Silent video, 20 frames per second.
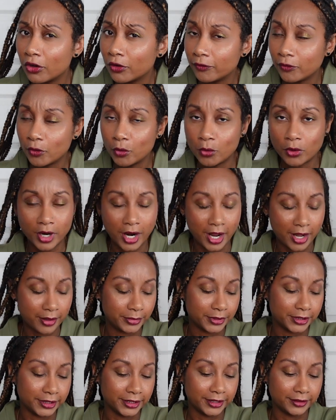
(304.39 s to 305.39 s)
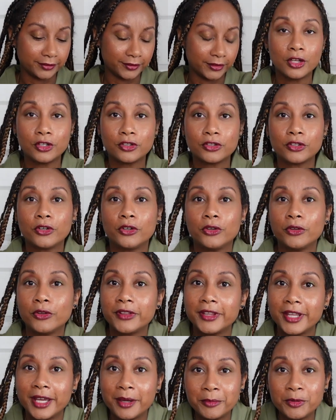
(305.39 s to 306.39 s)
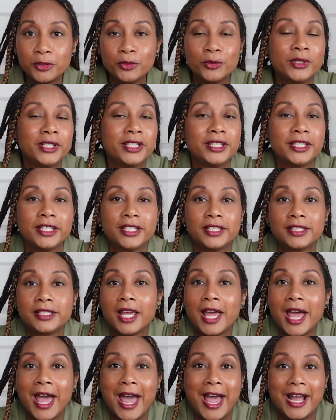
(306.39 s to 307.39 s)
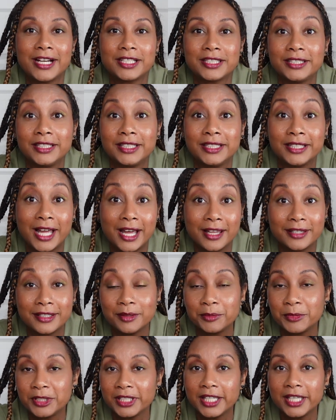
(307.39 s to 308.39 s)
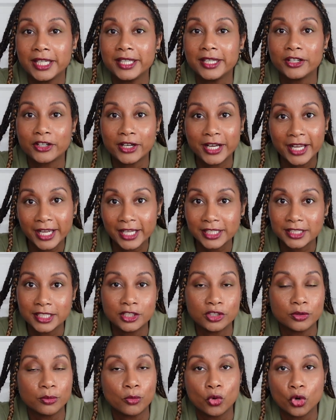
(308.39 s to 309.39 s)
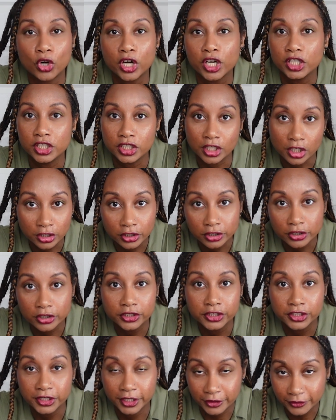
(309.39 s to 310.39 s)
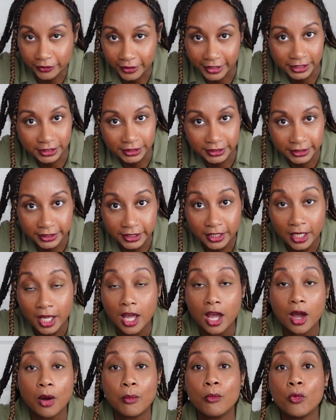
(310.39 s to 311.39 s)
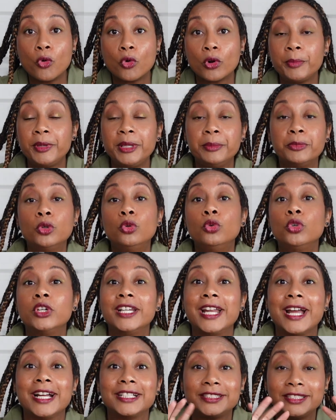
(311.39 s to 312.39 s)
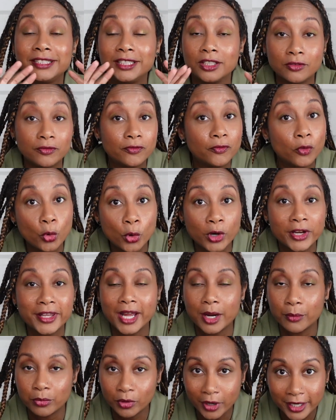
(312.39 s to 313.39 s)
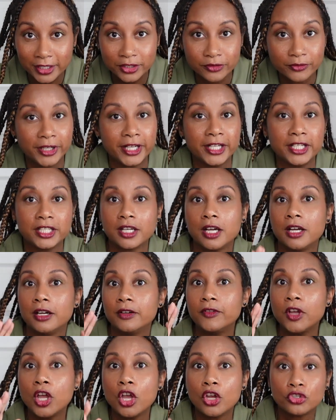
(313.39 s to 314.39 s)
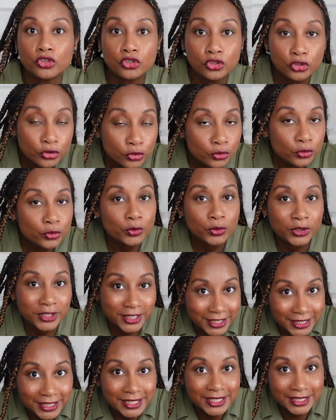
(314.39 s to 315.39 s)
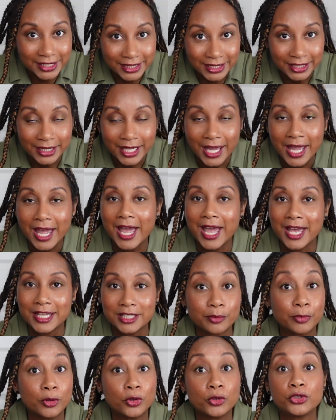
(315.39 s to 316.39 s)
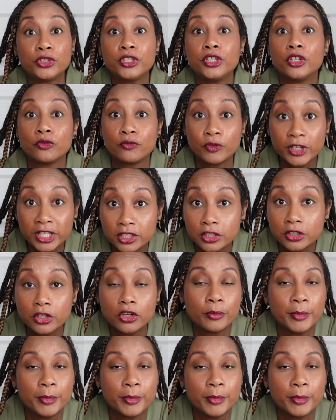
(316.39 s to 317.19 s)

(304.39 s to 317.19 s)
or 4, I believe. So them doing this actually allowed them to get their hands into more younger generation, more people who could actually afford that price range of $260, as opposed to the original